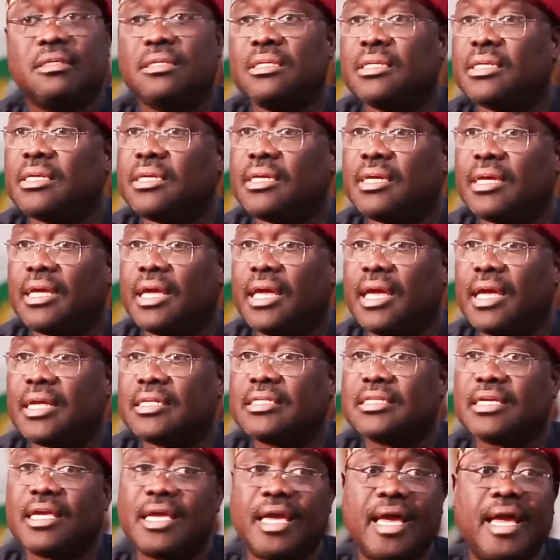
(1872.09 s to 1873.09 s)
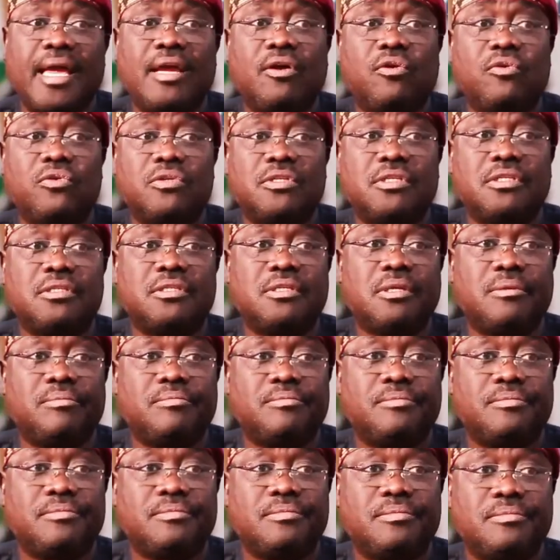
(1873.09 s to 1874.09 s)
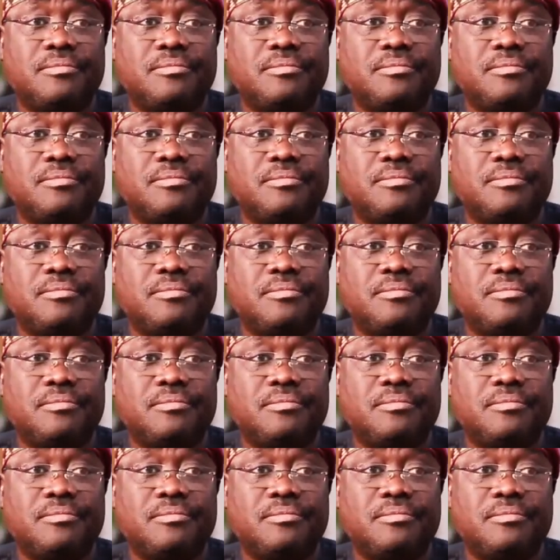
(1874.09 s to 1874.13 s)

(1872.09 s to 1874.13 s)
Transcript: the healthcare ecosystem.